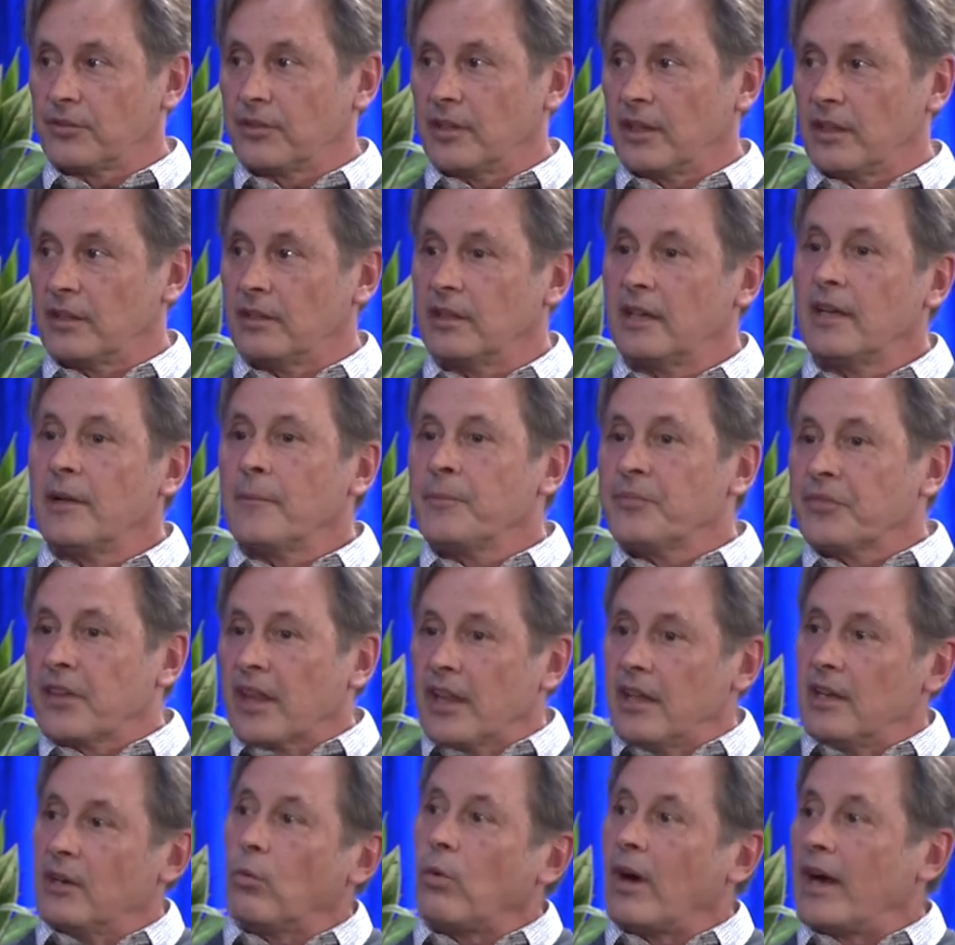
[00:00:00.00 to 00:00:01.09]
So,
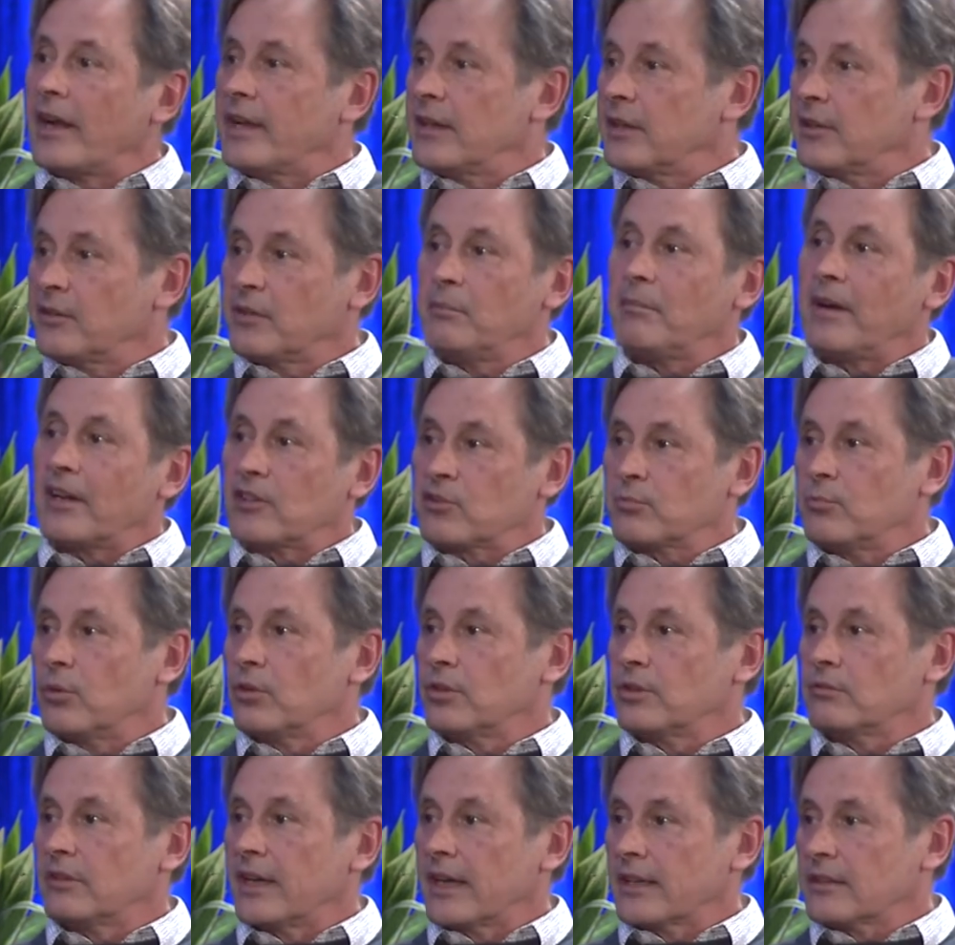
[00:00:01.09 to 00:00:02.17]
in a way, it is a much more
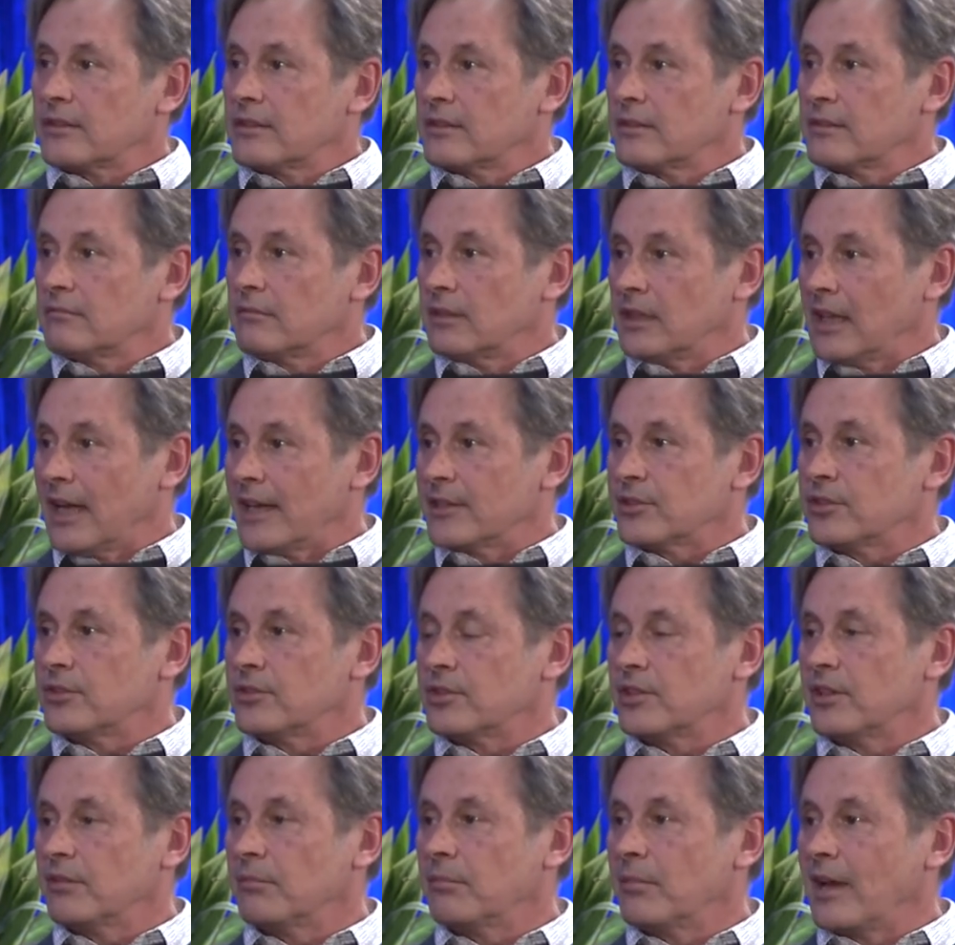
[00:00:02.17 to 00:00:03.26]
direct
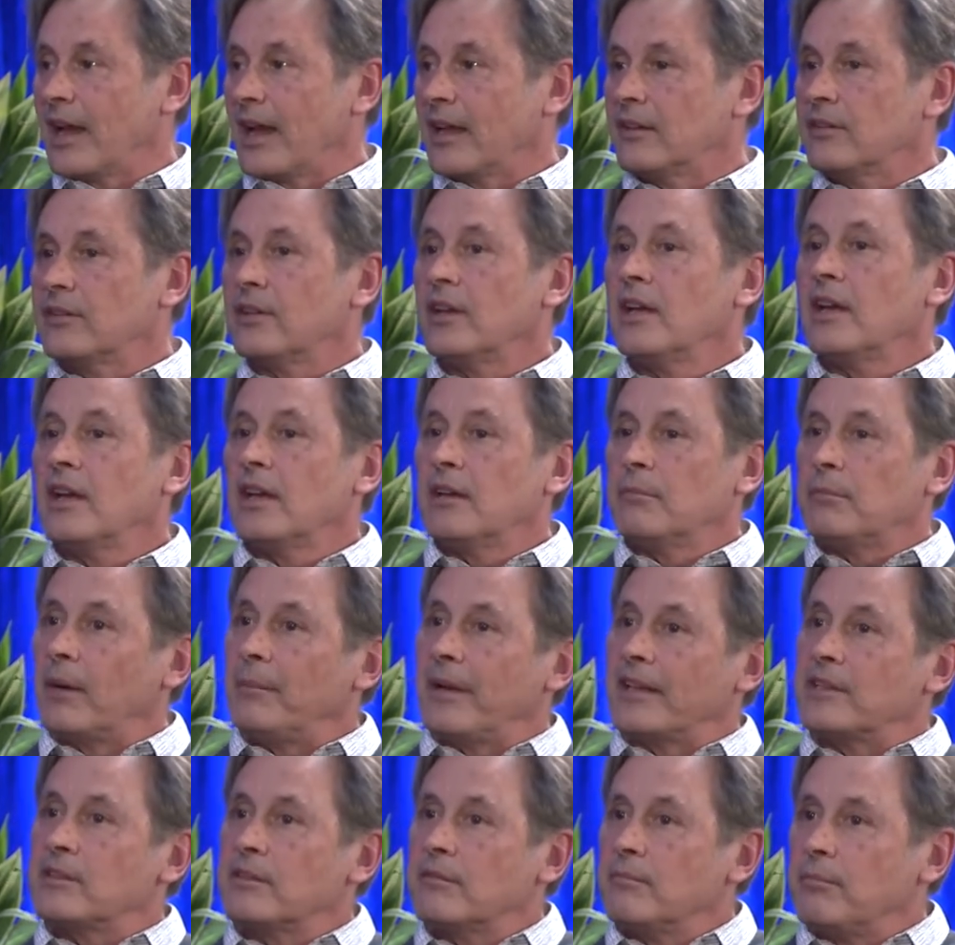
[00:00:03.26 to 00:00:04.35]
relationship, and
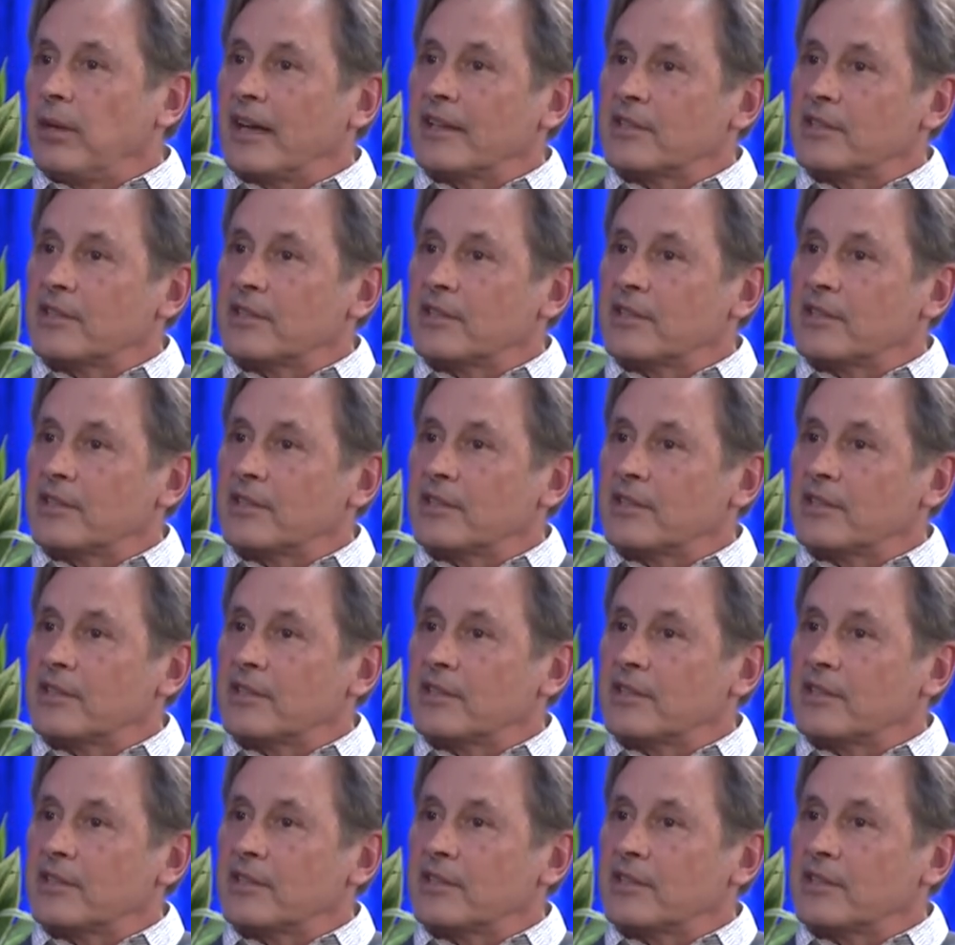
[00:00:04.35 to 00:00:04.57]
by by